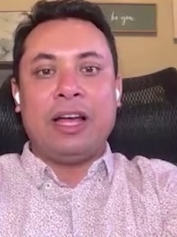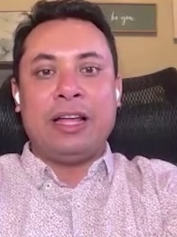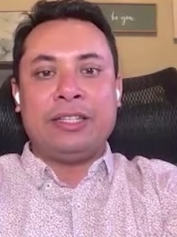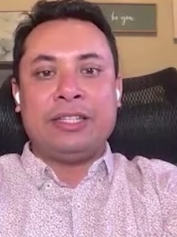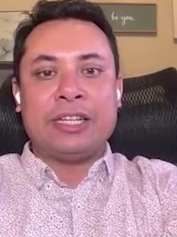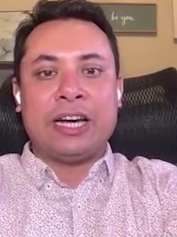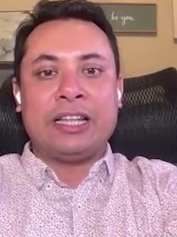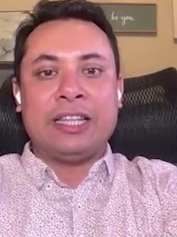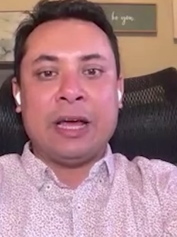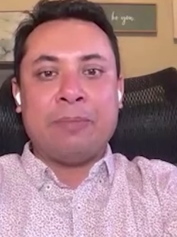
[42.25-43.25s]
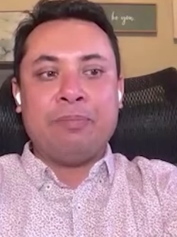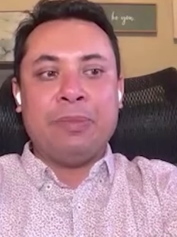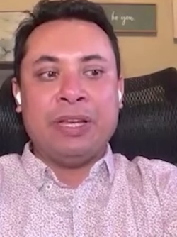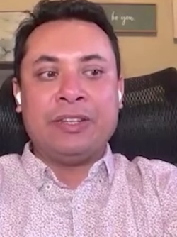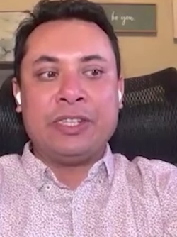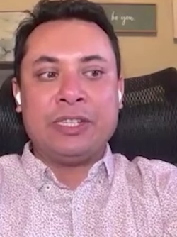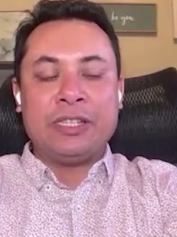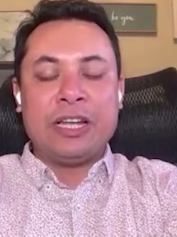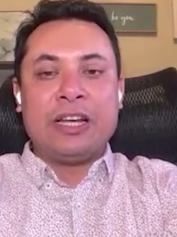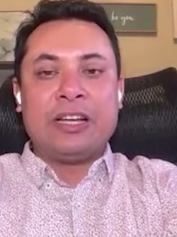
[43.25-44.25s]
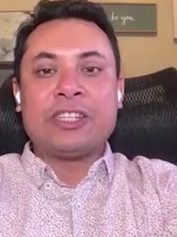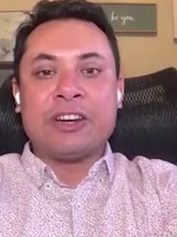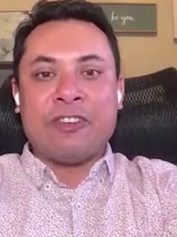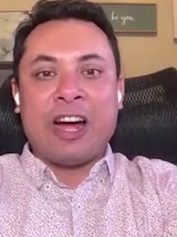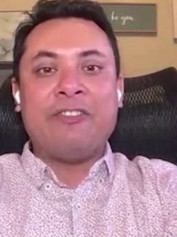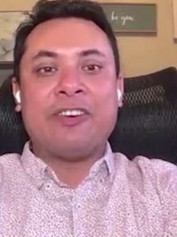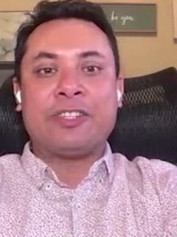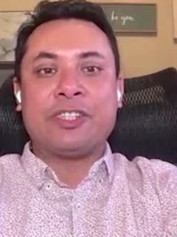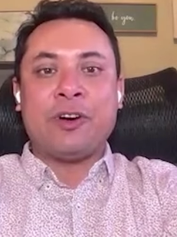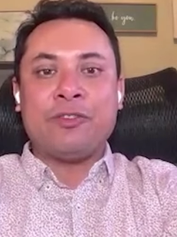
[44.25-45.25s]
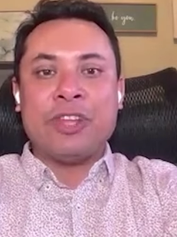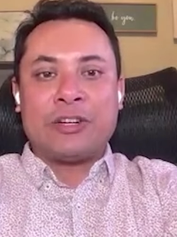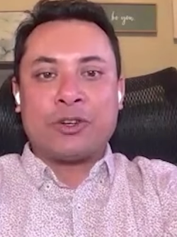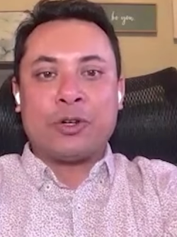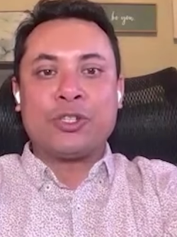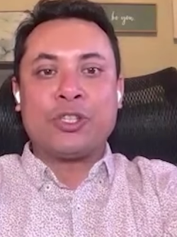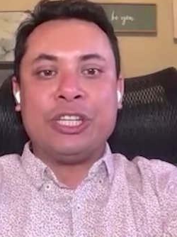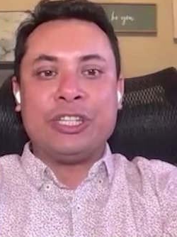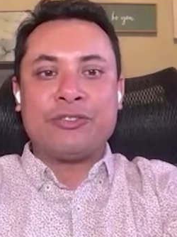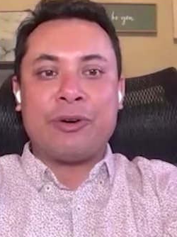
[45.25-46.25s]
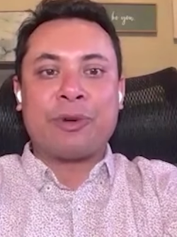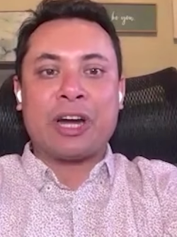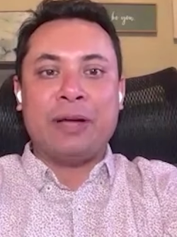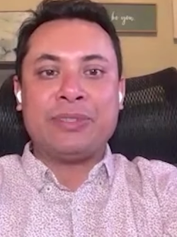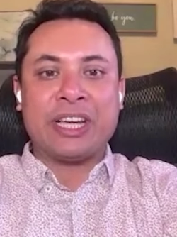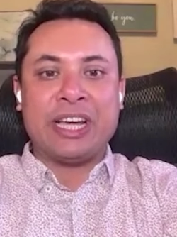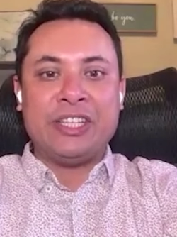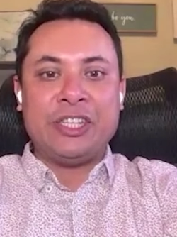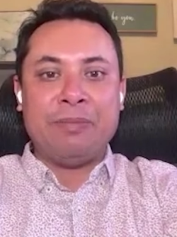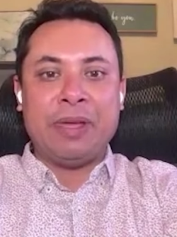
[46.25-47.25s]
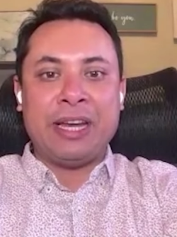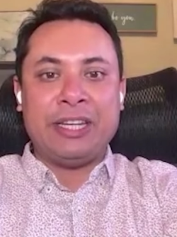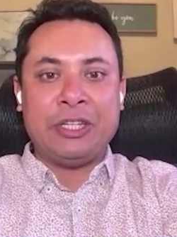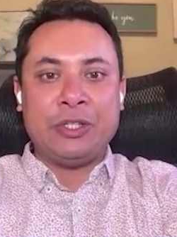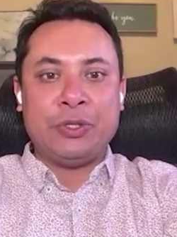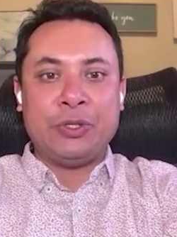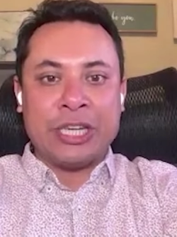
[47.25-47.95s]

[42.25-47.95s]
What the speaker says: And they have been survivors of the atrocities from crimes against humanity to